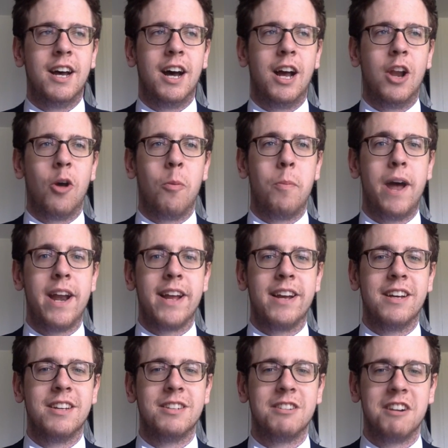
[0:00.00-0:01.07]
a lot better.
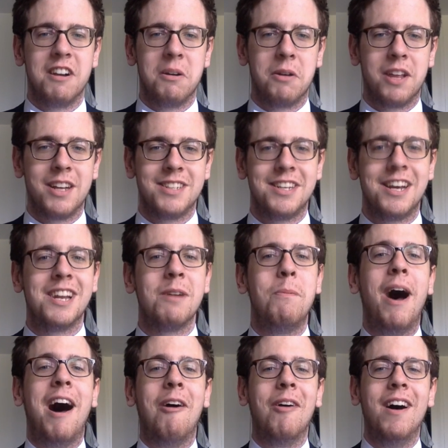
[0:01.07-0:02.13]
So I don't know all that stuff
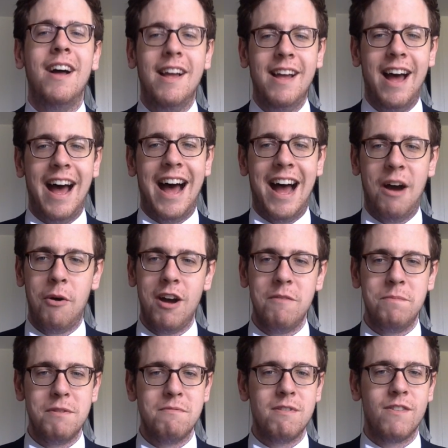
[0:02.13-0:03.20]
about how I've
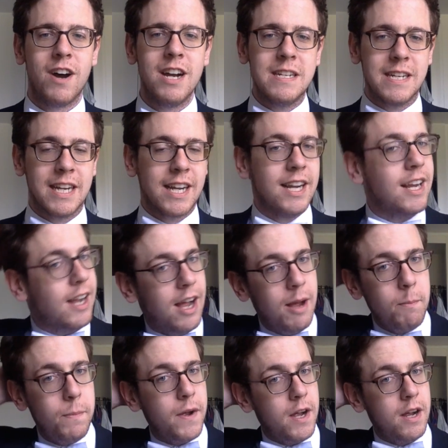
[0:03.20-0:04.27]
been revising,
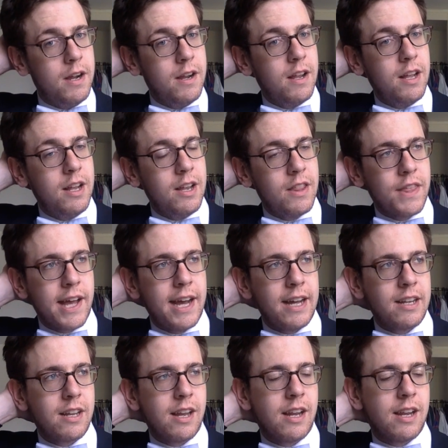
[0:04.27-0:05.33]
but that,
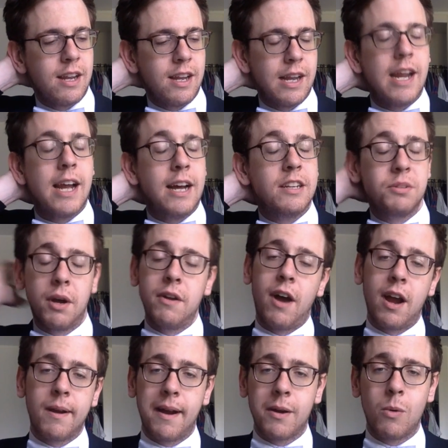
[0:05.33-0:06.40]
yeah, so
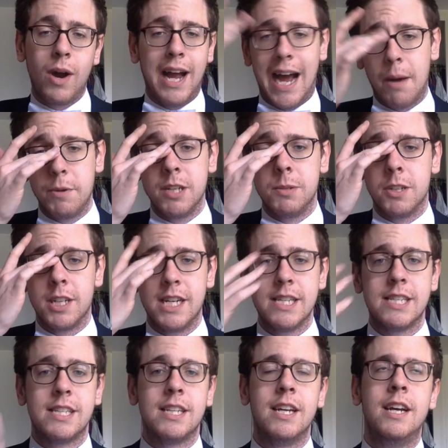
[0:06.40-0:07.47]
I'm quite happy, to be
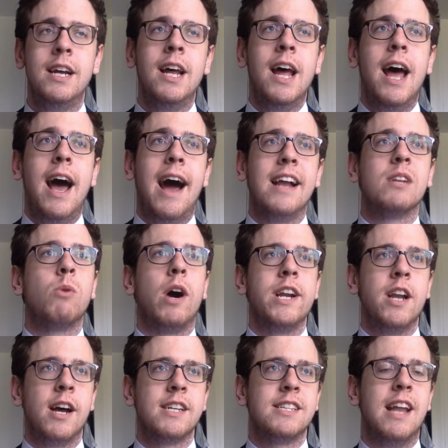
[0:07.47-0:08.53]
honest. And it's quite
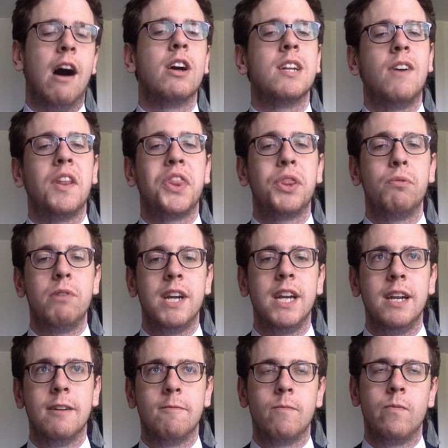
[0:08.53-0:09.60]
nice now because I've had
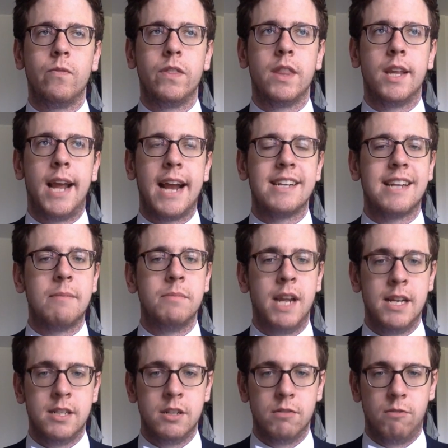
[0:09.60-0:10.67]
3 exam days in a